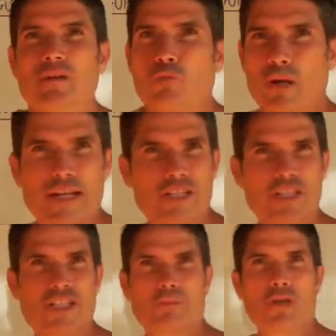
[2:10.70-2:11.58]

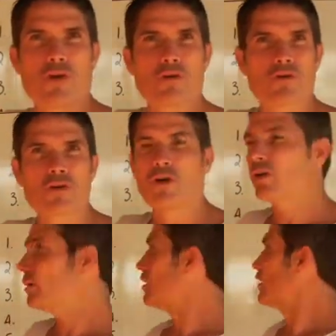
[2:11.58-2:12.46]
Relationship goes on
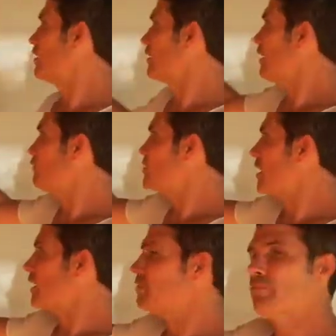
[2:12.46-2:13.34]
and the love
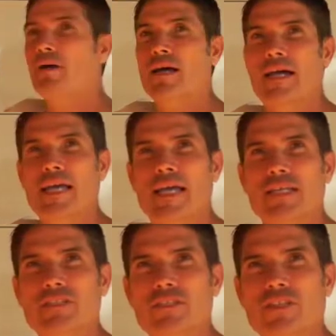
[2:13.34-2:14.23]
tank
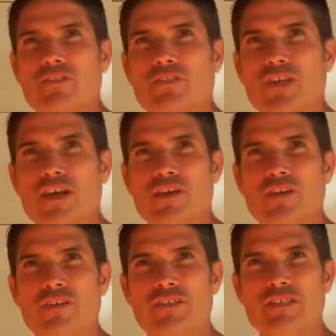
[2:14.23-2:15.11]
may sort of
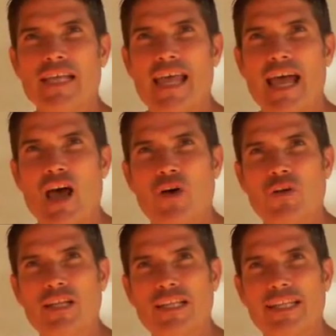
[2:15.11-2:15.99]
go
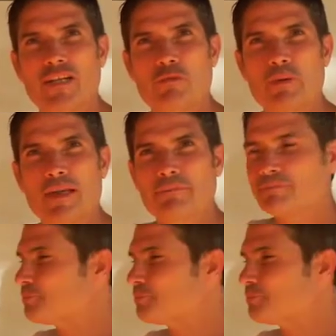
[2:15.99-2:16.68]
down a little bit.